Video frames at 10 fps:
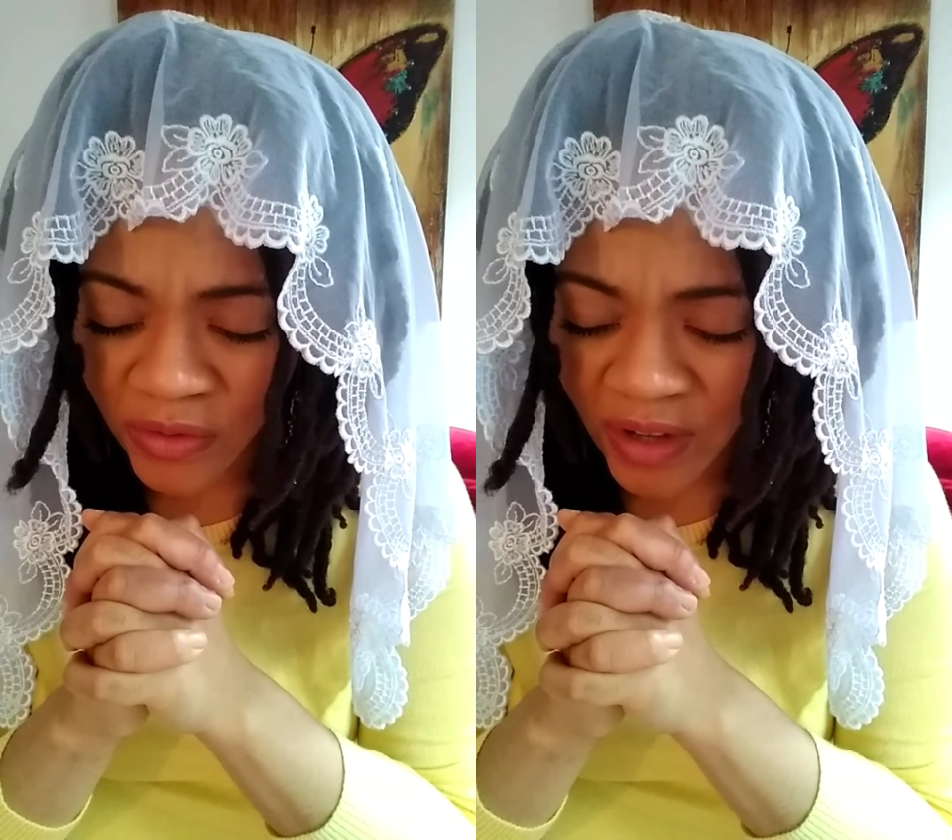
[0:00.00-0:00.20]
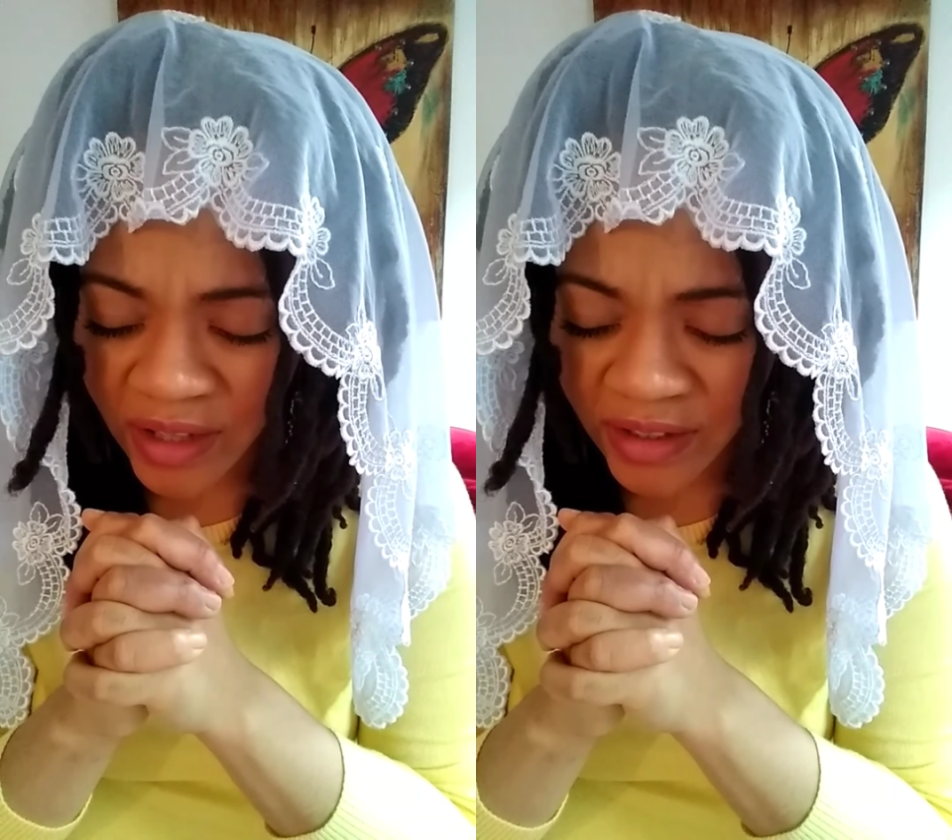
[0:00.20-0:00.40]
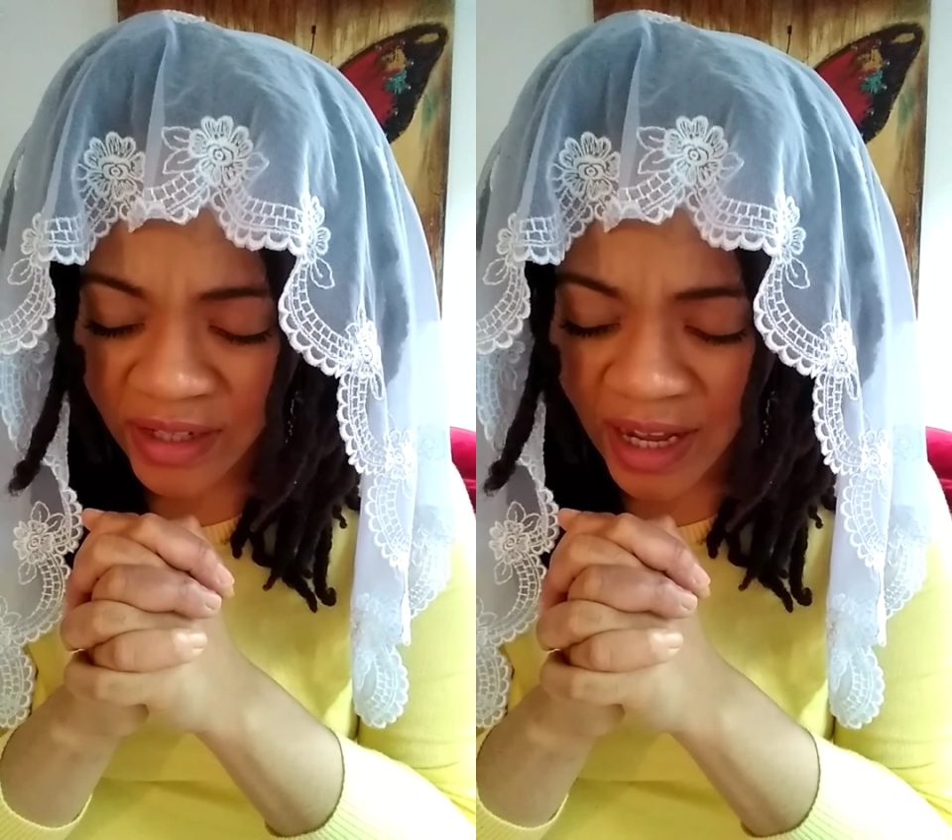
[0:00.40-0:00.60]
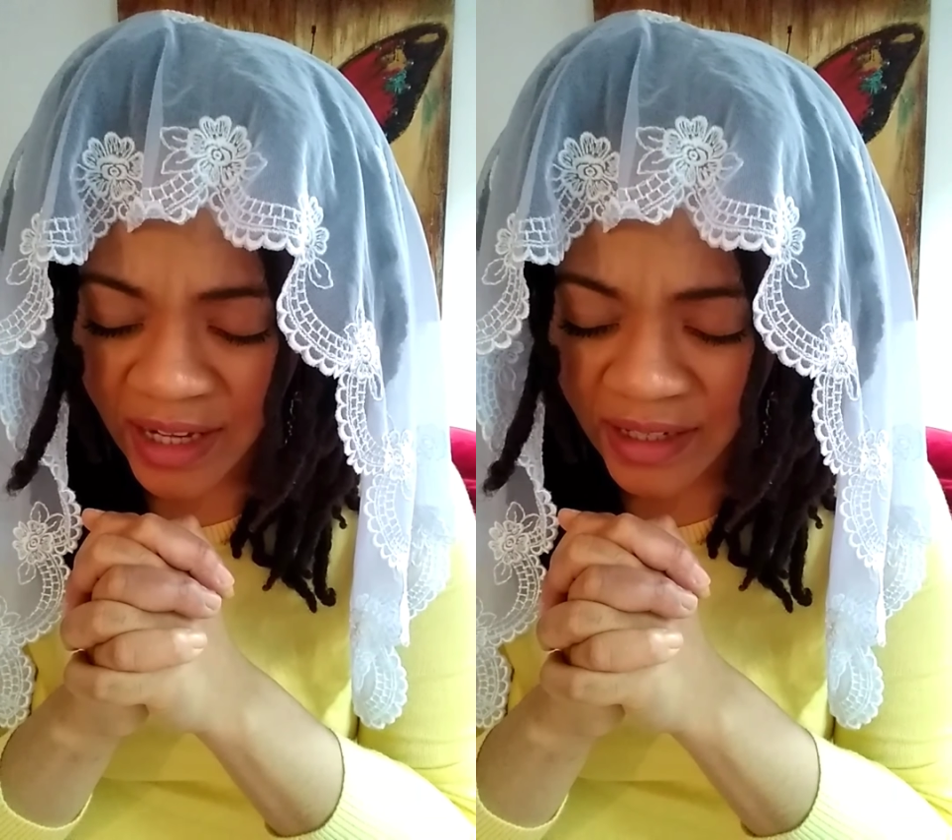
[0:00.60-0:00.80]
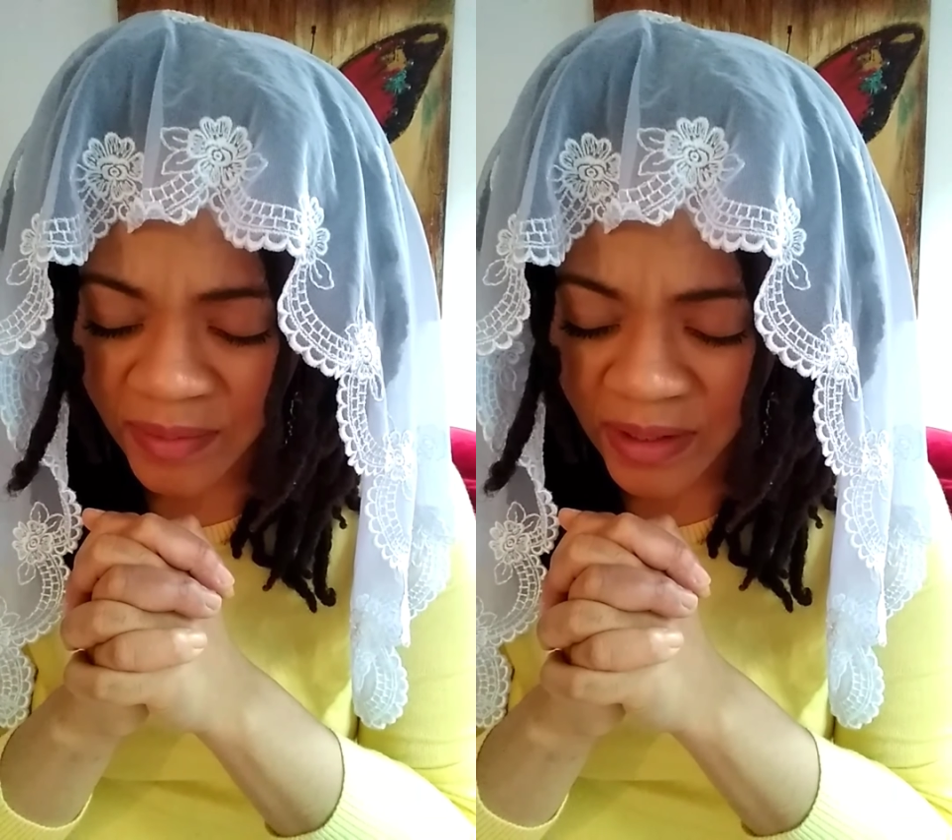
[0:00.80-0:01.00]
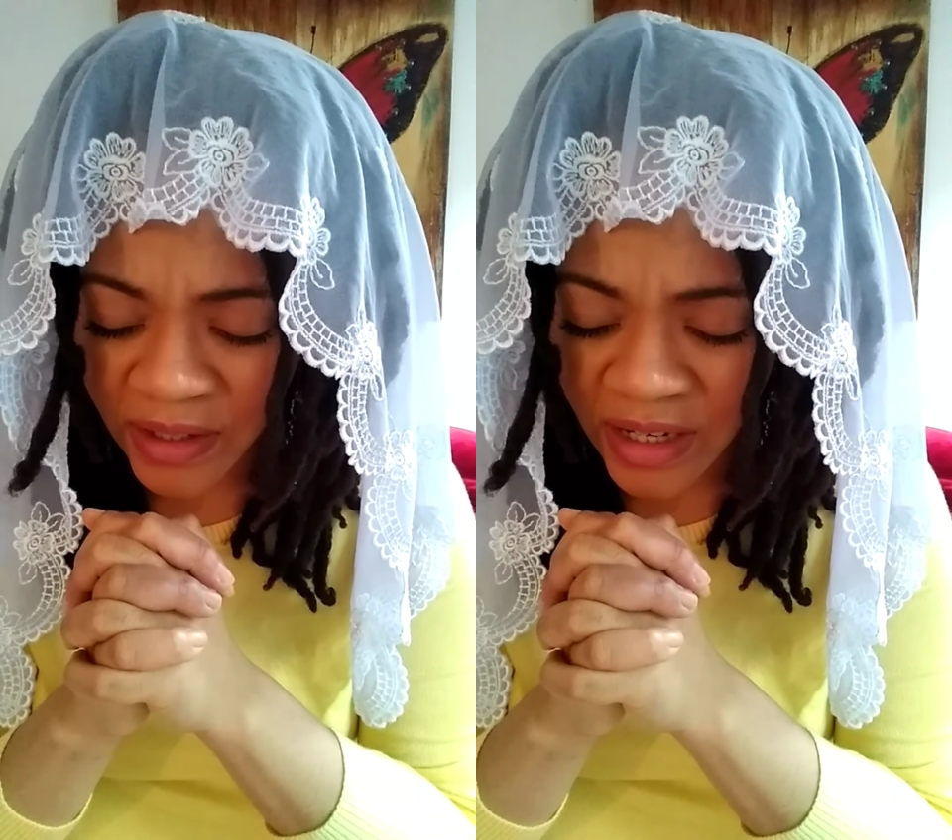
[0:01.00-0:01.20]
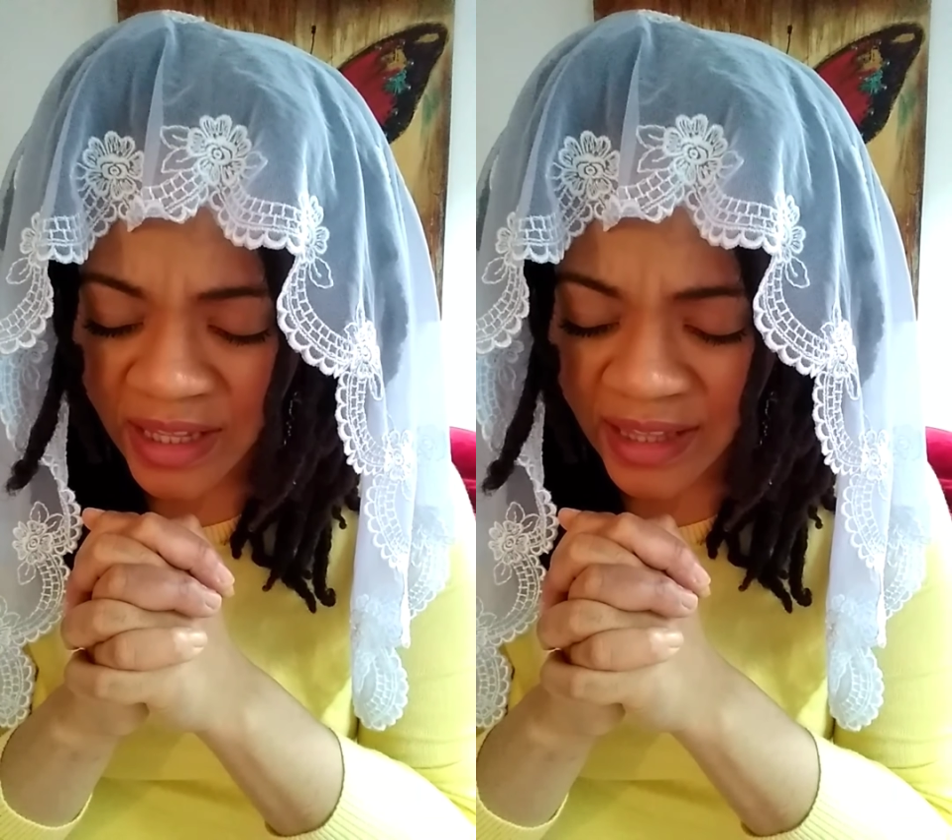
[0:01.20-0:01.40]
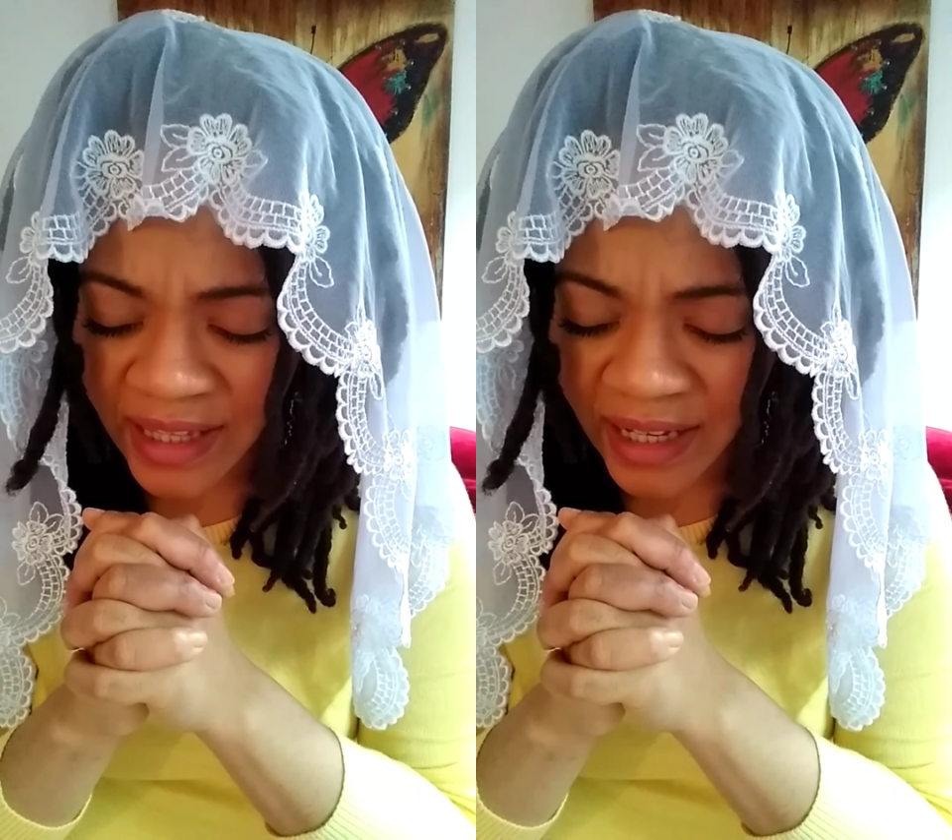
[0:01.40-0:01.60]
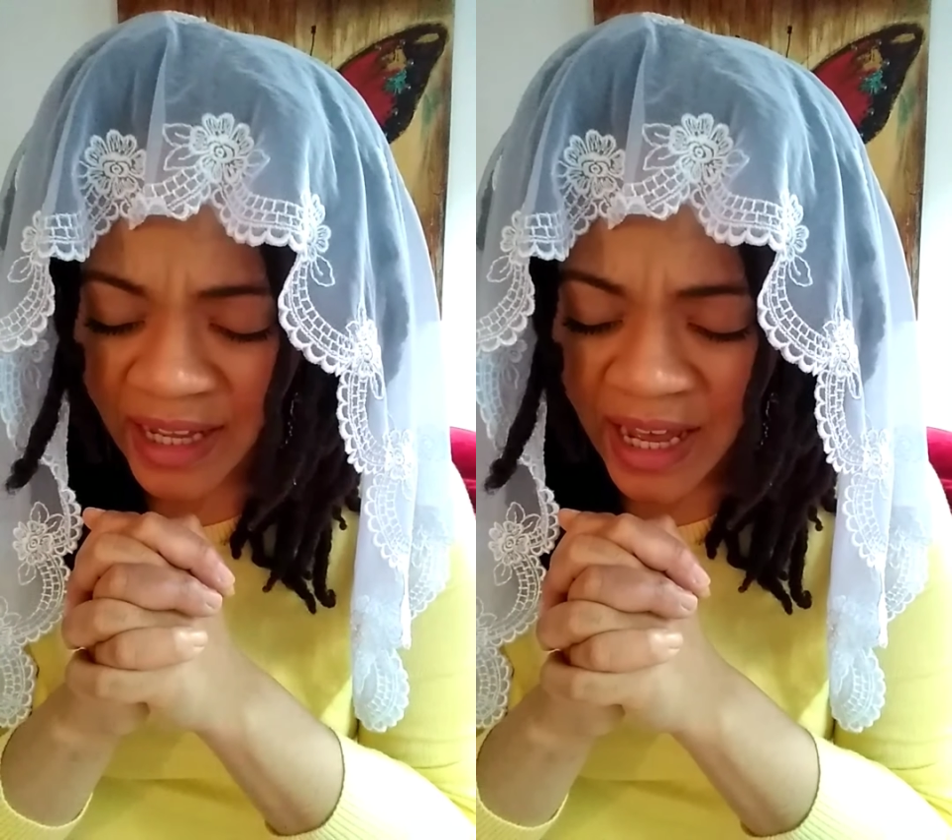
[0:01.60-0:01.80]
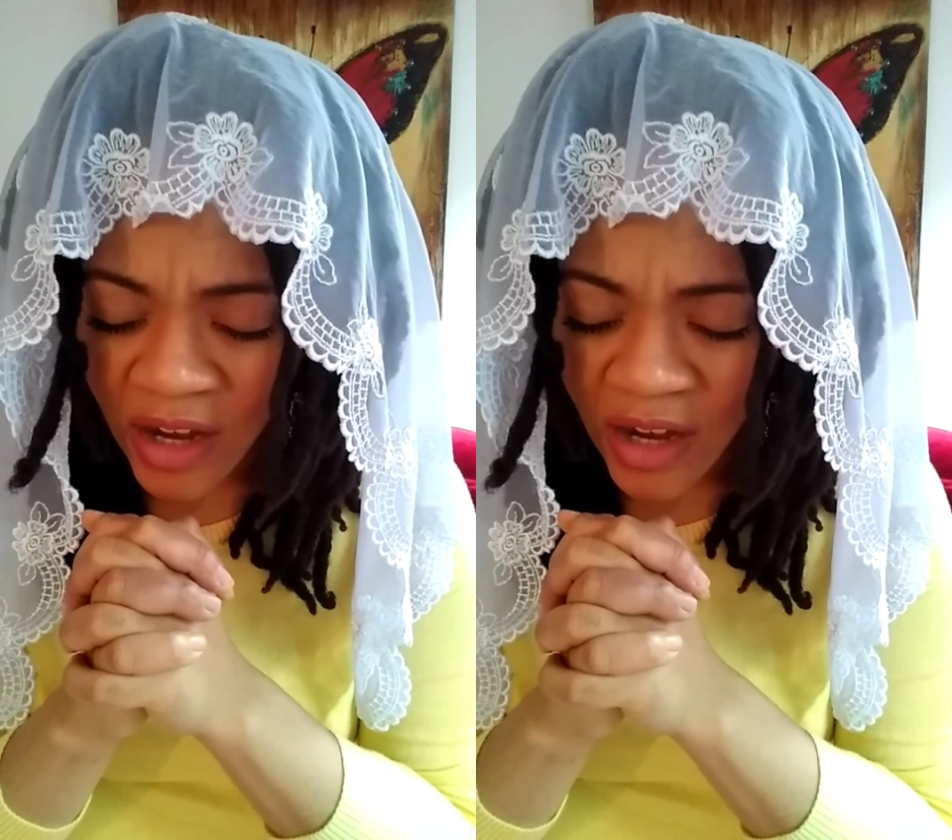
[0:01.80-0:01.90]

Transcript: Father God and Mother, and that they